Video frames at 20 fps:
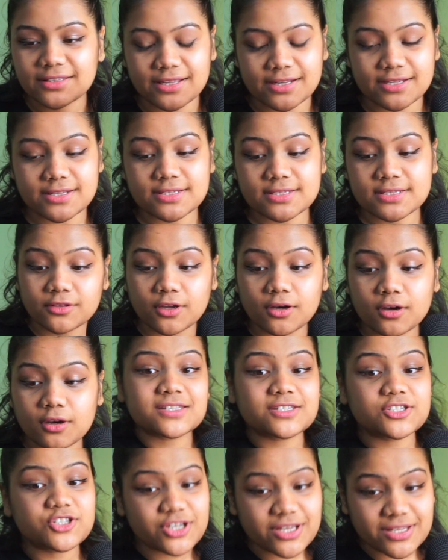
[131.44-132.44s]
there is
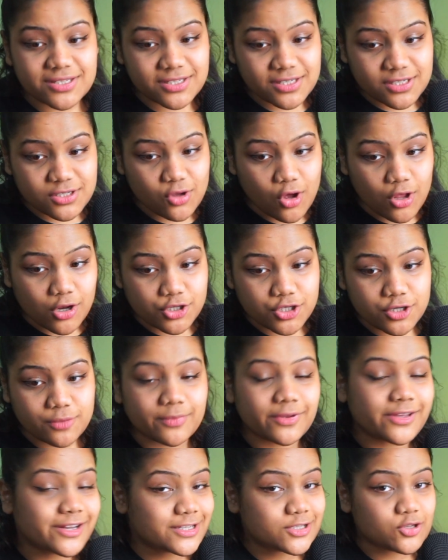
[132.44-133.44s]
the G H C
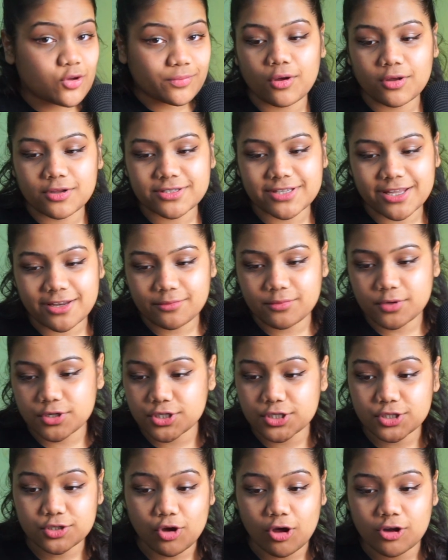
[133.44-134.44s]
scholarship, Grace Hopper
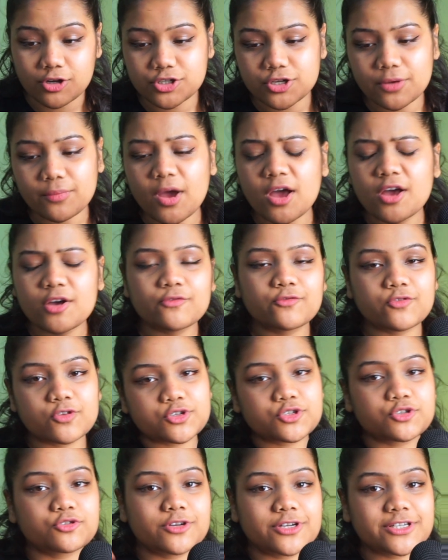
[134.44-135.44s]
Celebration Scholarship for
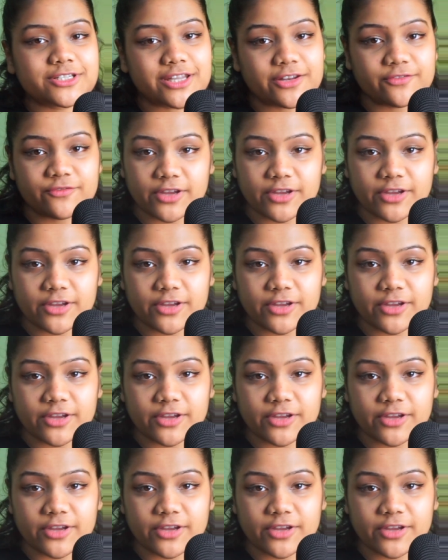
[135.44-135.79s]
students and